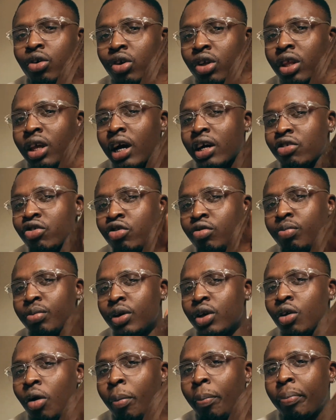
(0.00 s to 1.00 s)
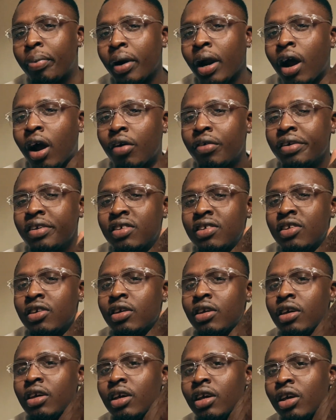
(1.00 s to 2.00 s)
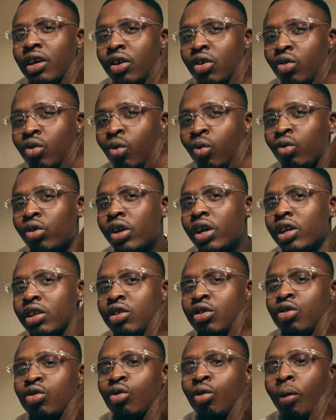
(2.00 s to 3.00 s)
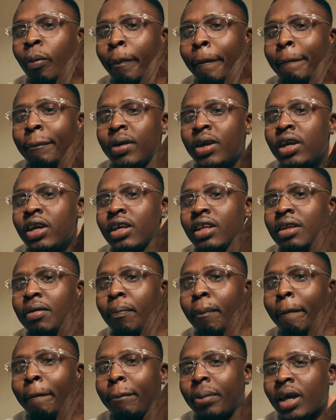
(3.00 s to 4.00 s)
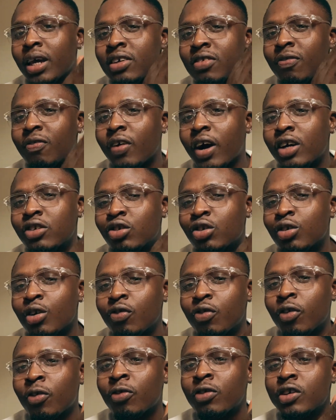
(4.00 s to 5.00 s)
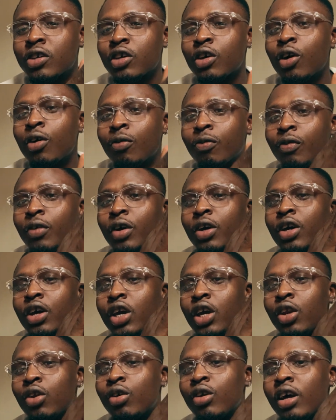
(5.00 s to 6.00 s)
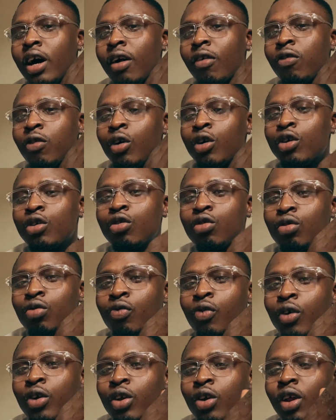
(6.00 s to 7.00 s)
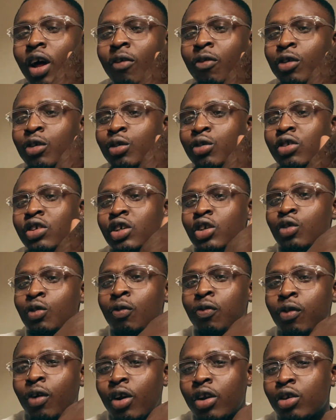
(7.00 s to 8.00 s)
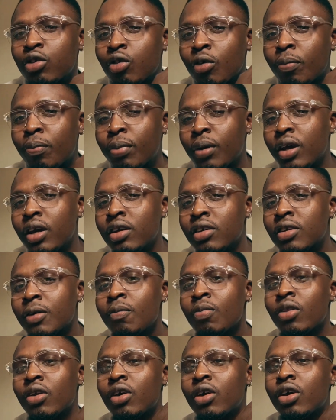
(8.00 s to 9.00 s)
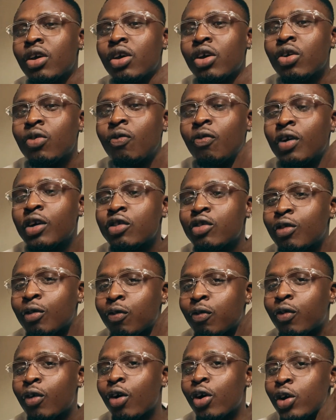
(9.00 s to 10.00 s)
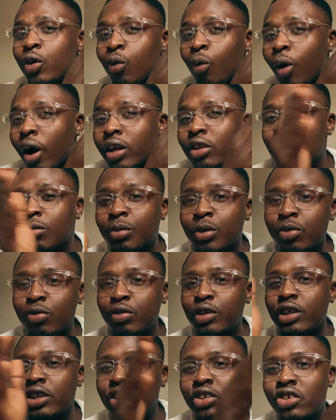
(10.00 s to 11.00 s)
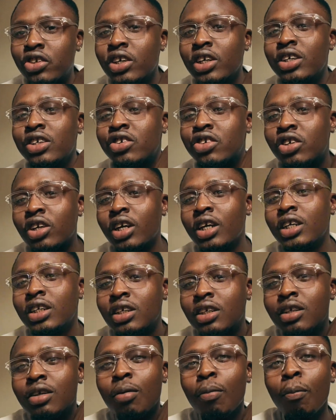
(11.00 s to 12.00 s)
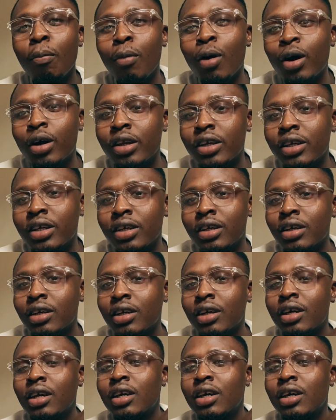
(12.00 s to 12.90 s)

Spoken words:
That should be your priority. You need to be the best version of yourself in order for those things to fall into place. First of all, you want to be rich. Chase money.